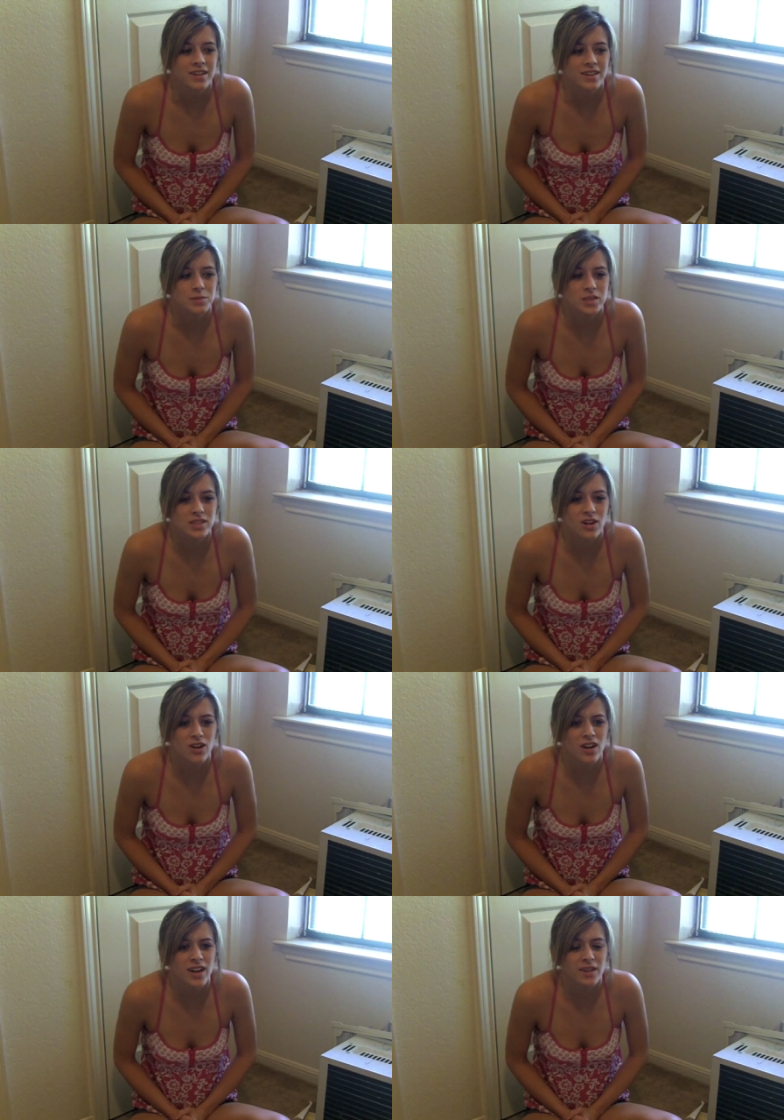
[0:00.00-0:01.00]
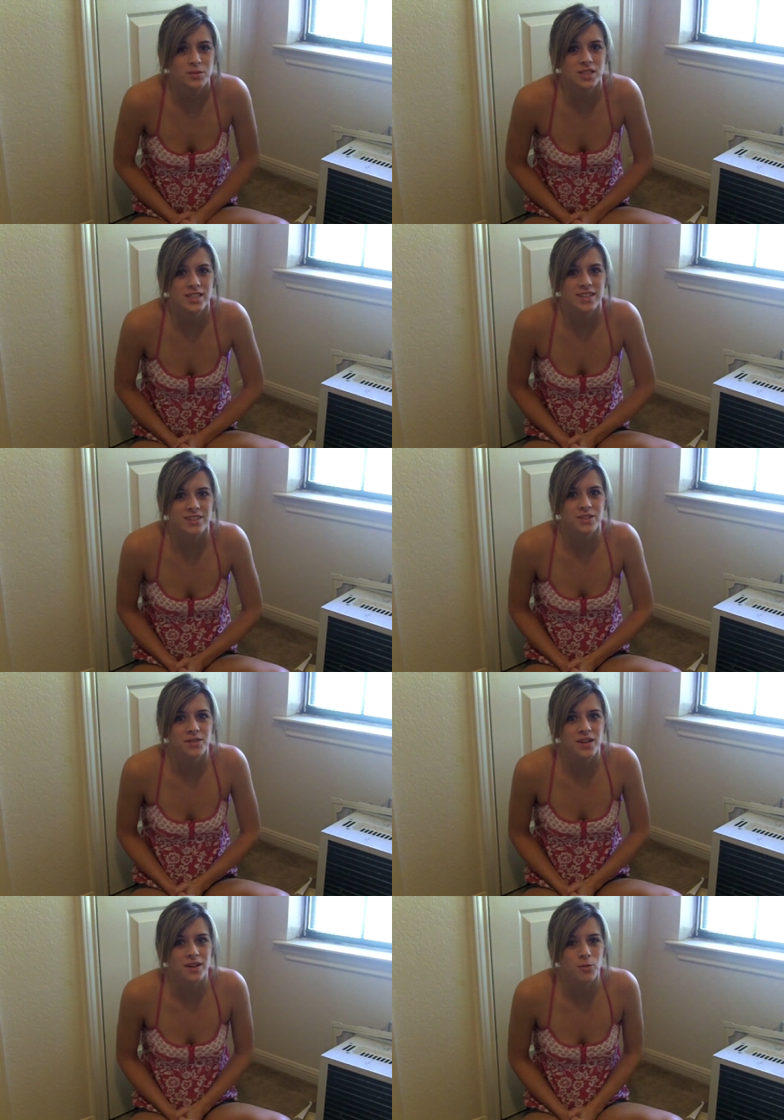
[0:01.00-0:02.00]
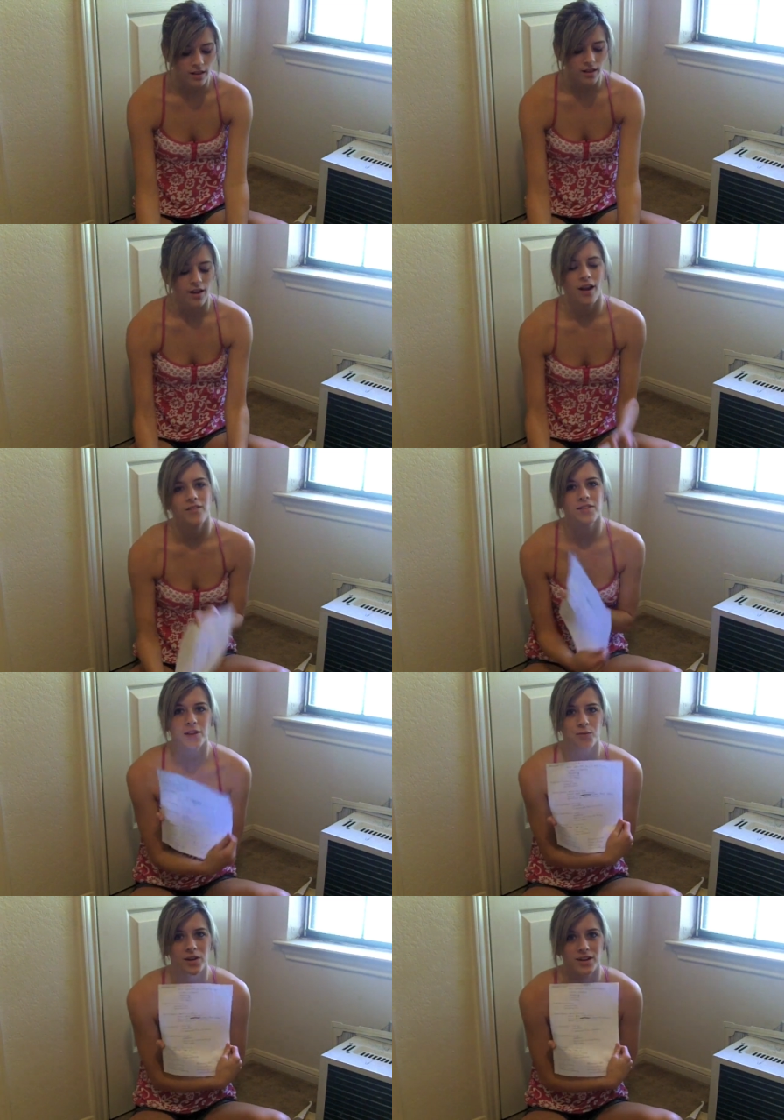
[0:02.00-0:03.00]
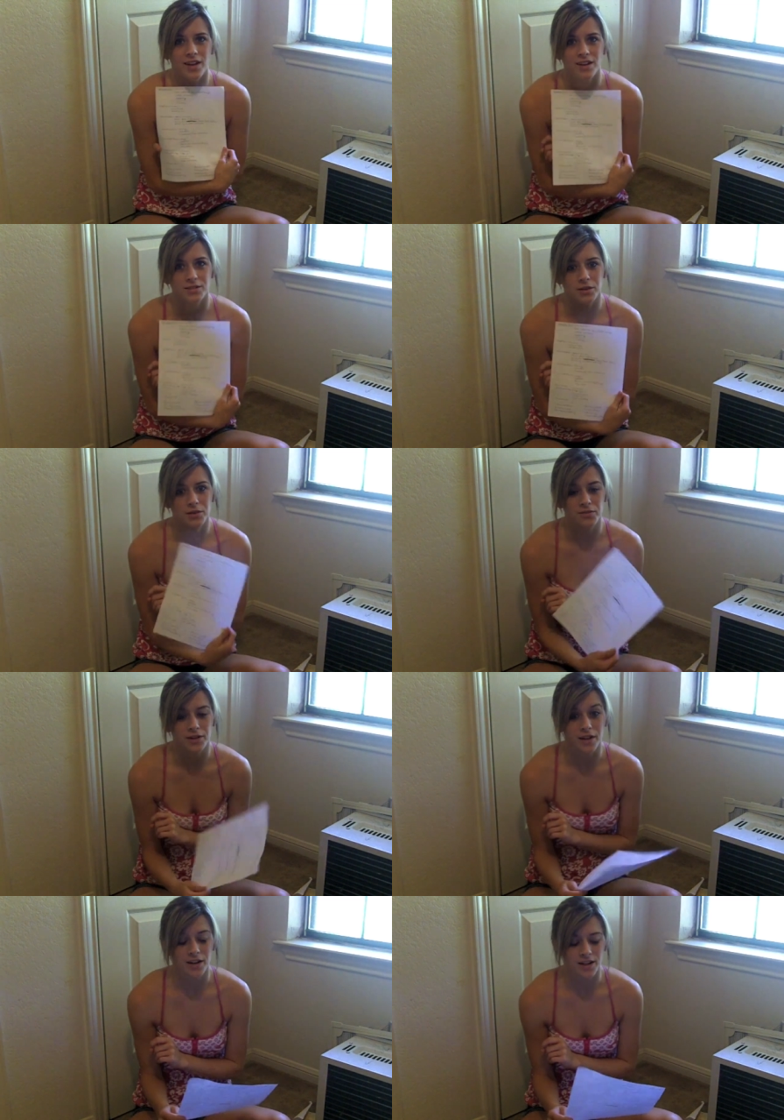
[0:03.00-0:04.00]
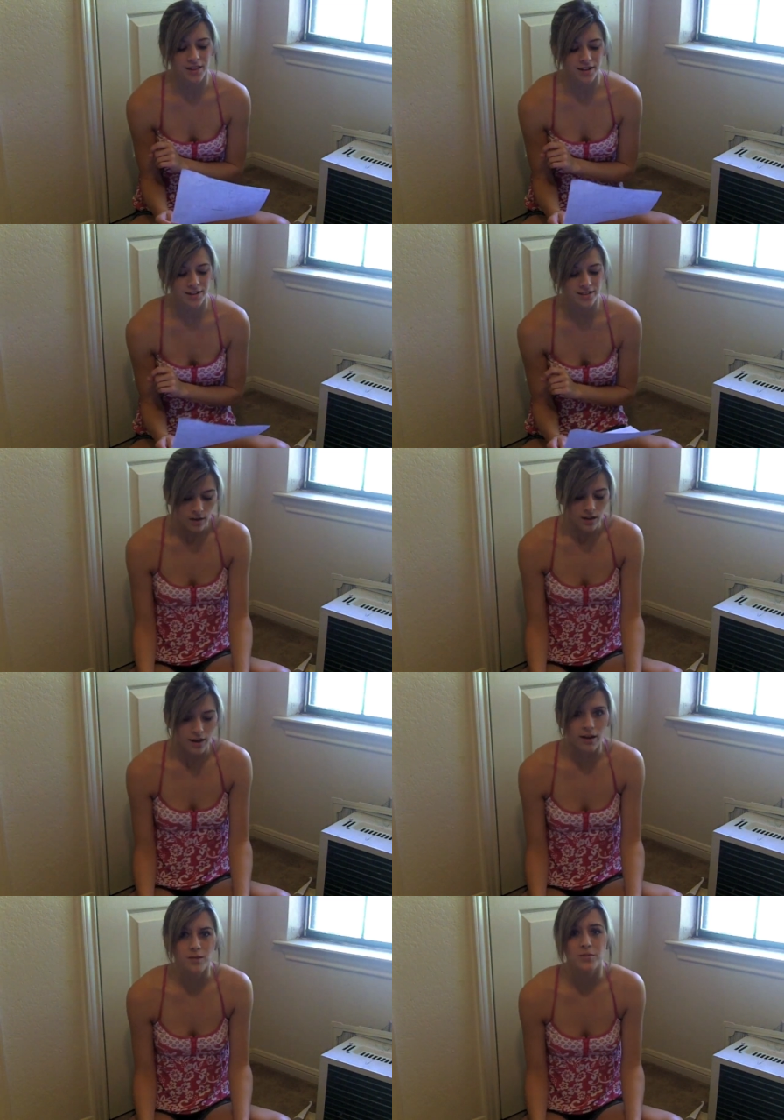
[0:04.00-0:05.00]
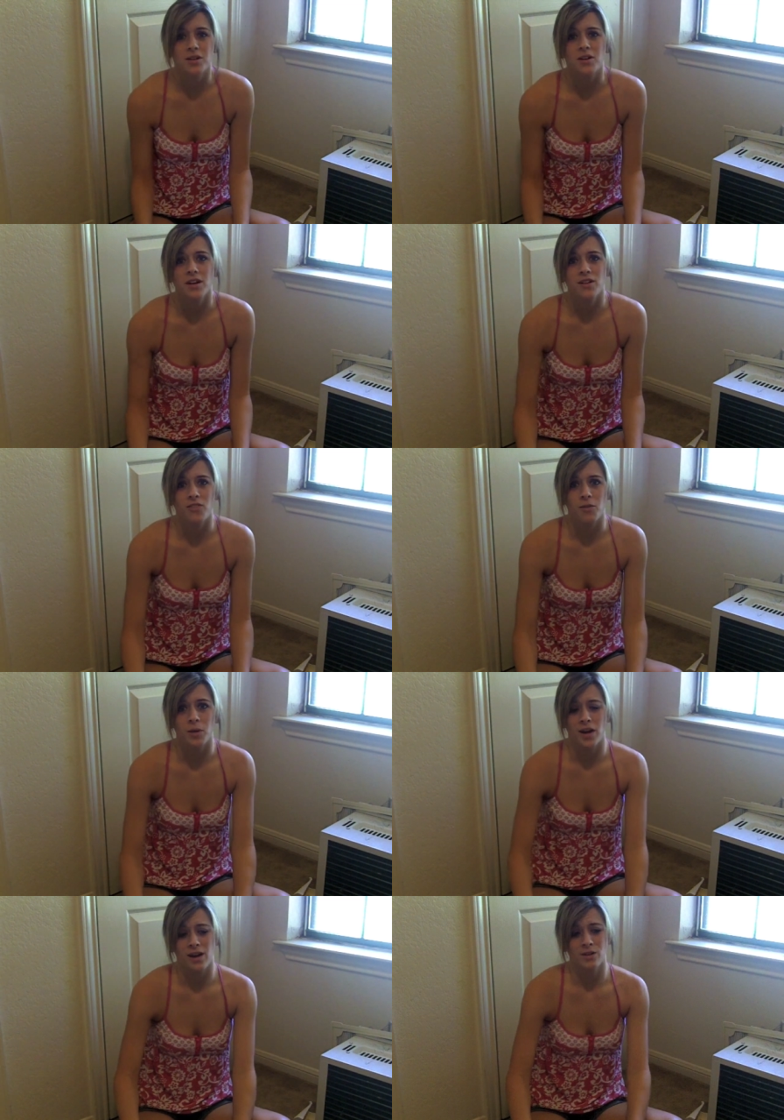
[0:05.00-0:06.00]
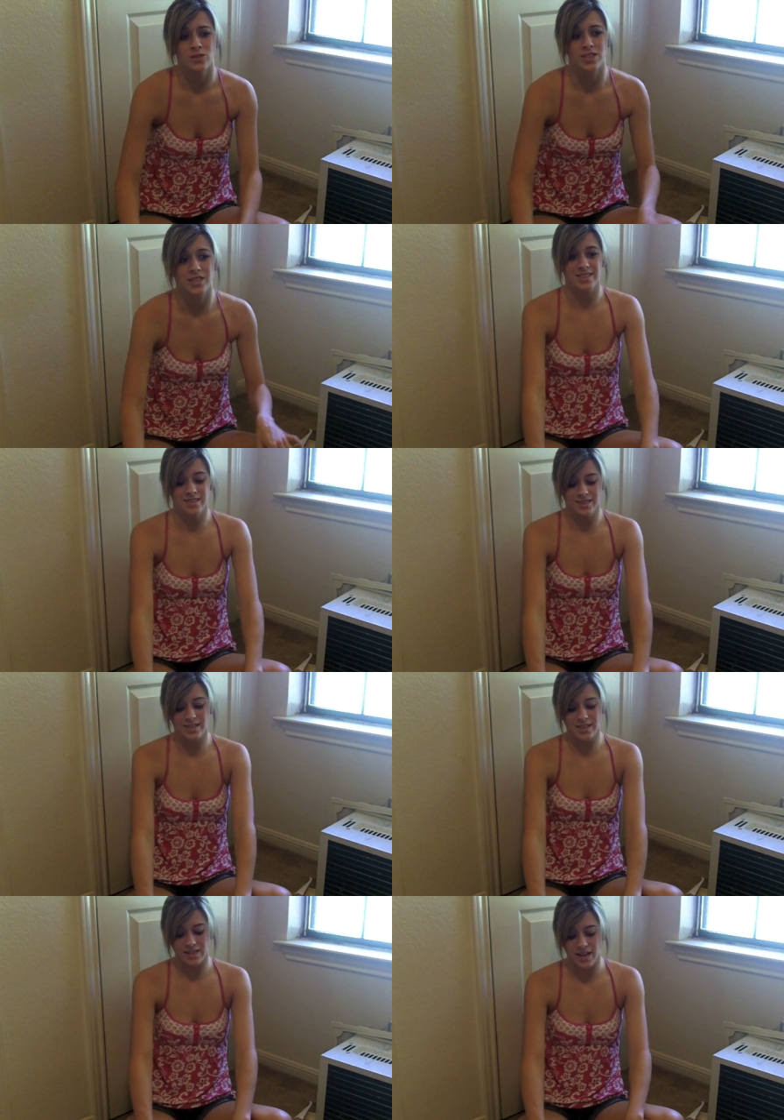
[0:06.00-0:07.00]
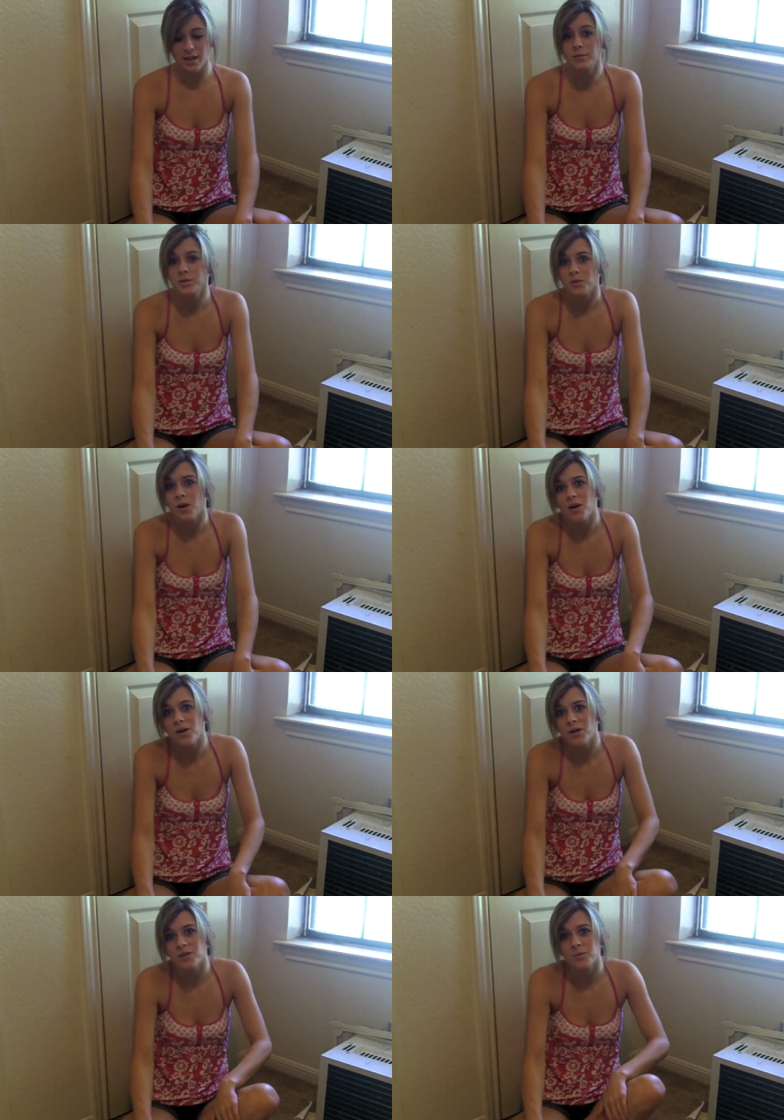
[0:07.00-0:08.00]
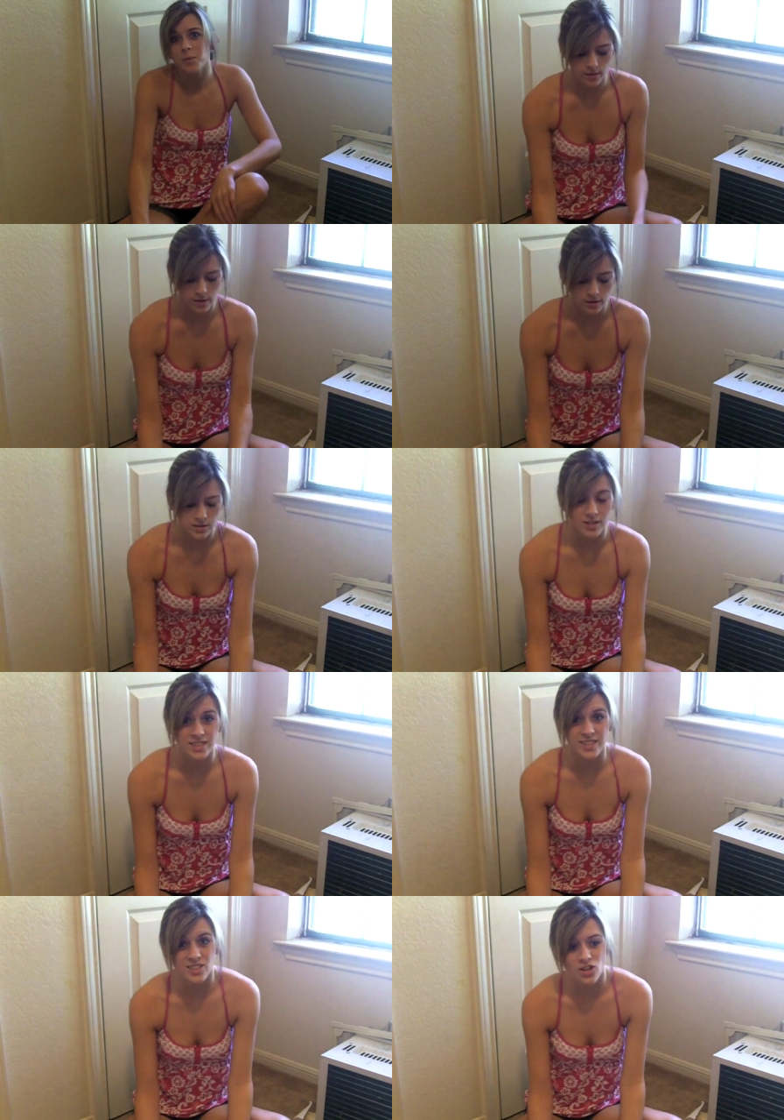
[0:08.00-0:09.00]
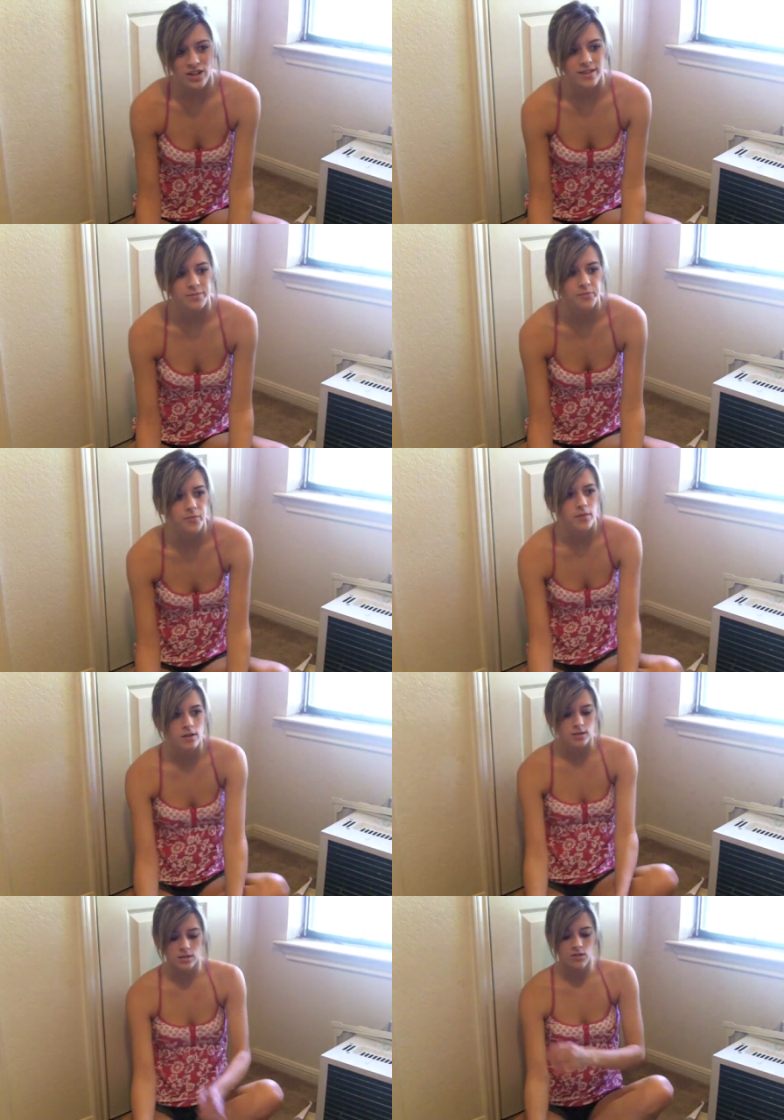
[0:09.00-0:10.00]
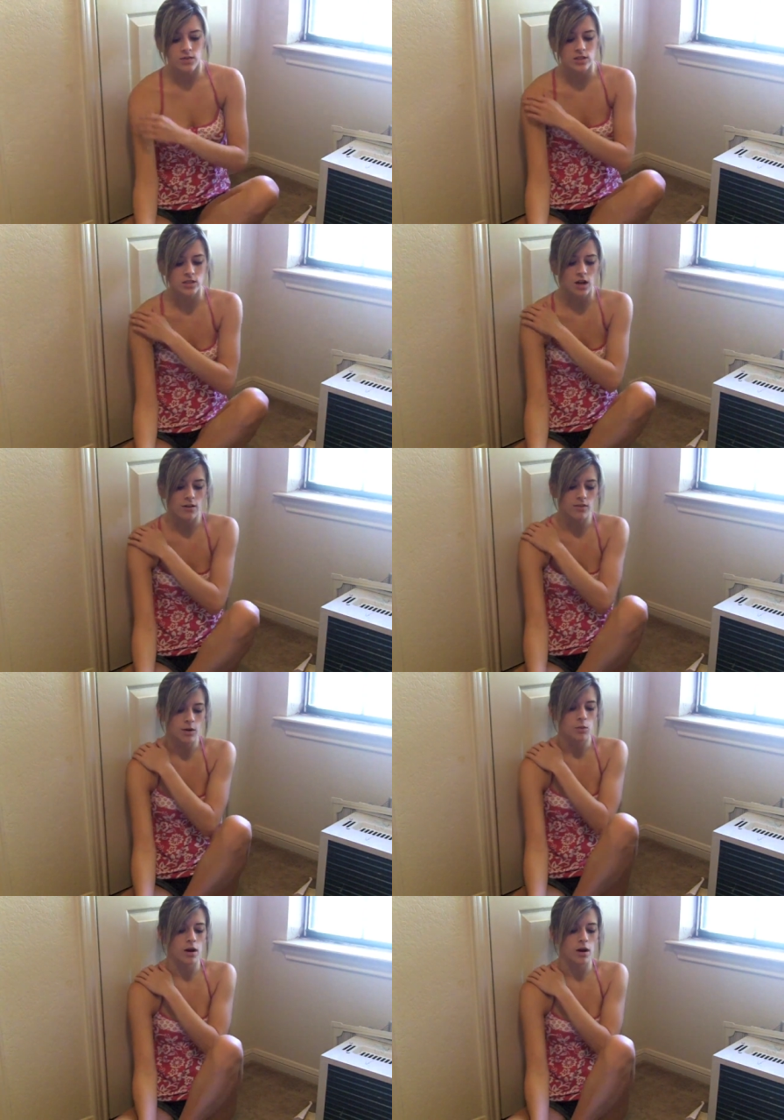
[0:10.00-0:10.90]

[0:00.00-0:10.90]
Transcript: and I'm sorry, I'm just now doing it. I have everything written down so I don't forget anything. And I'm sorry if I pronounce the names wrong. So let's get started. So first off, I